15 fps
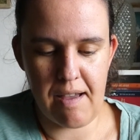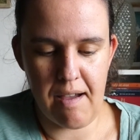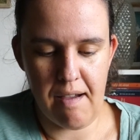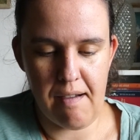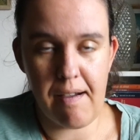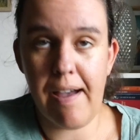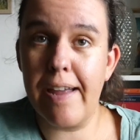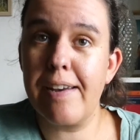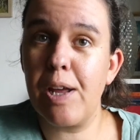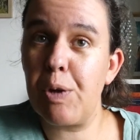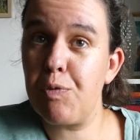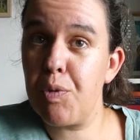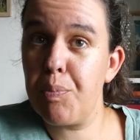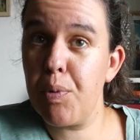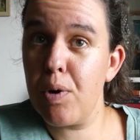And I'll
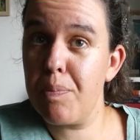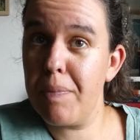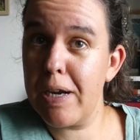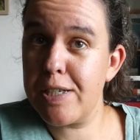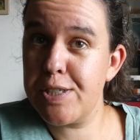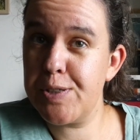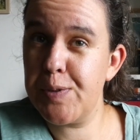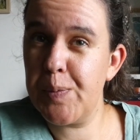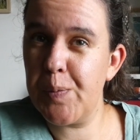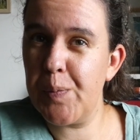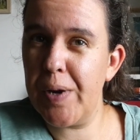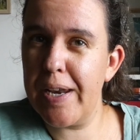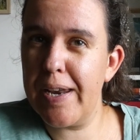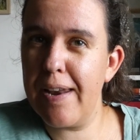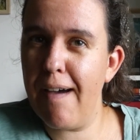report back to you
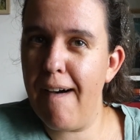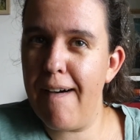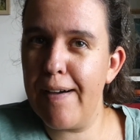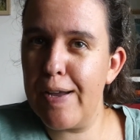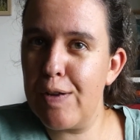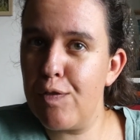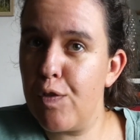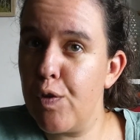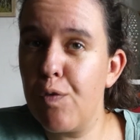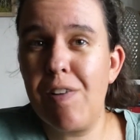when I've